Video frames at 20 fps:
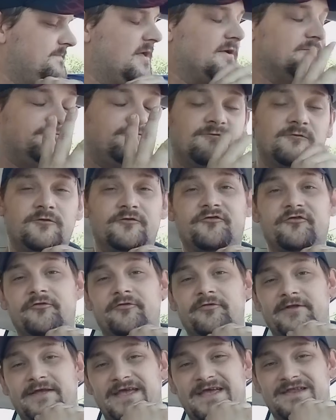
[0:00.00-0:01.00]

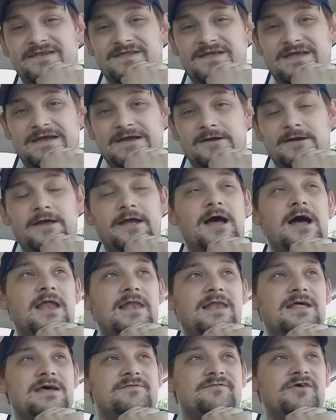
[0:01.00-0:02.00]
Unfortunately, in the area I
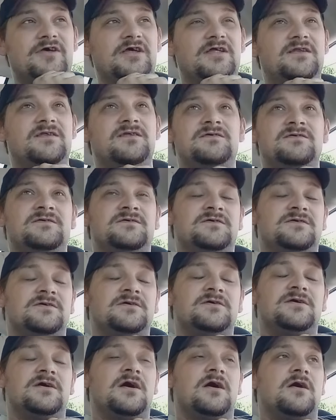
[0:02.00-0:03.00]
live in,
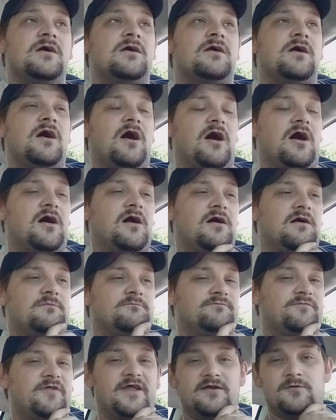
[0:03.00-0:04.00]

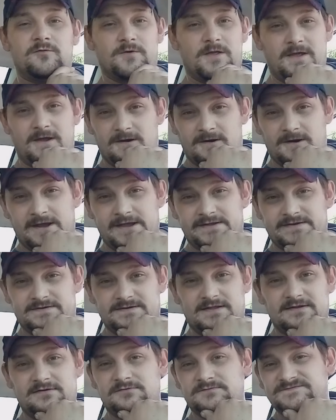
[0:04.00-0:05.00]
they don't carry it,
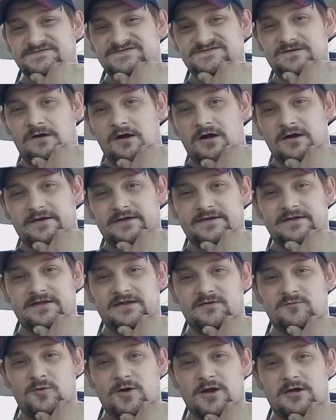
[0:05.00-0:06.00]
they don't stock it
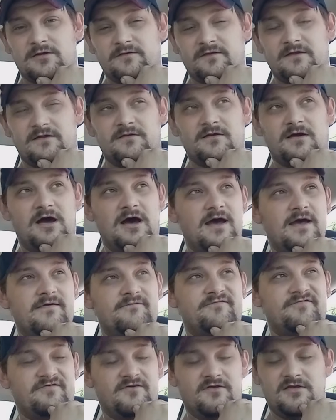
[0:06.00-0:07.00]
anywhere that
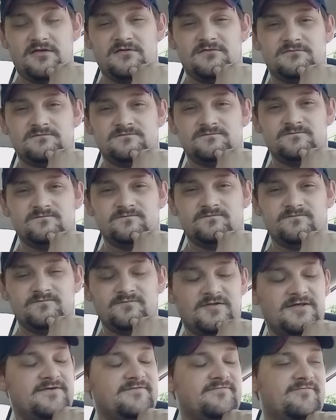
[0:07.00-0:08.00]
I've seen,
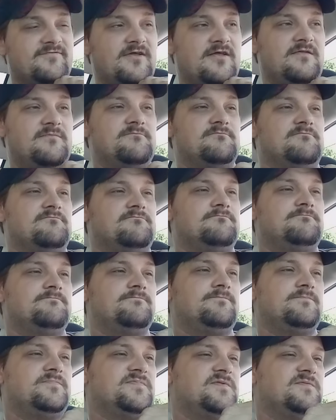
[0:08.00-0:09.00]
at least in
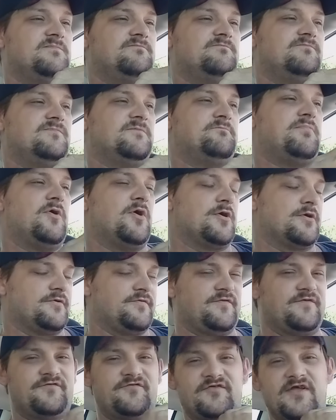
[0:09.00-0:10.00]
the part
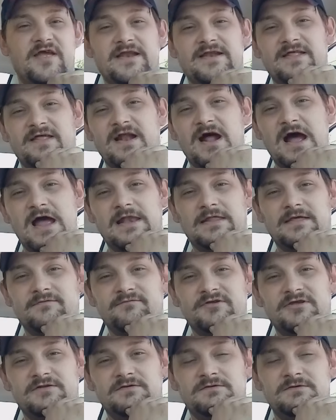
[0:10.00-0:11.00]
of the state that I
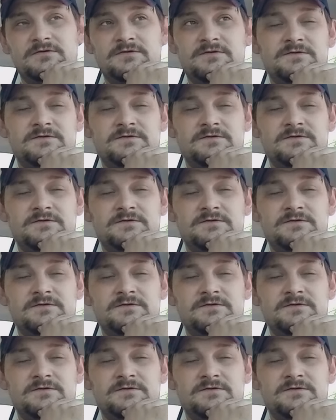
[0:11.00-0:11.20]
live in.